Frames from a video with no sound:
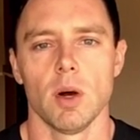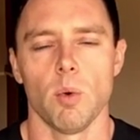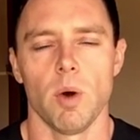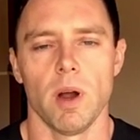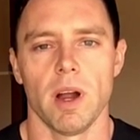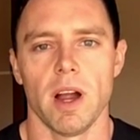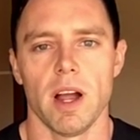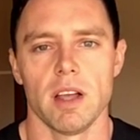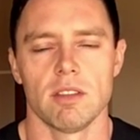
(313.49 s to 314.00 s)

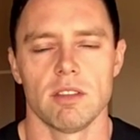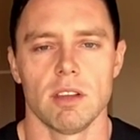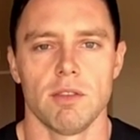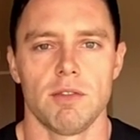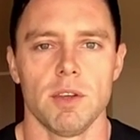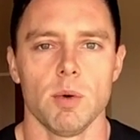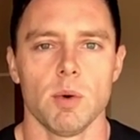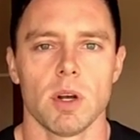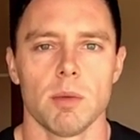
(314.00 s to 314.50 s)
Whereas
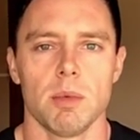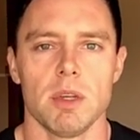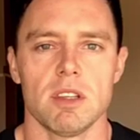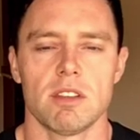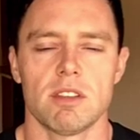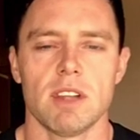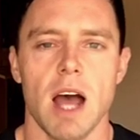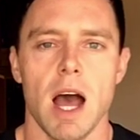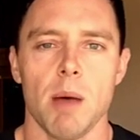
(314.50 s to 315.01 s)
if you were to be
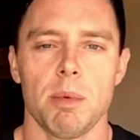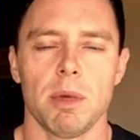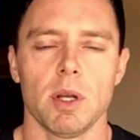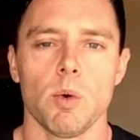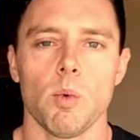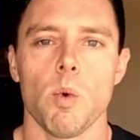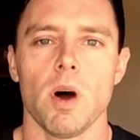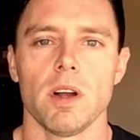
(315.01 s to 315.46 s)
stopping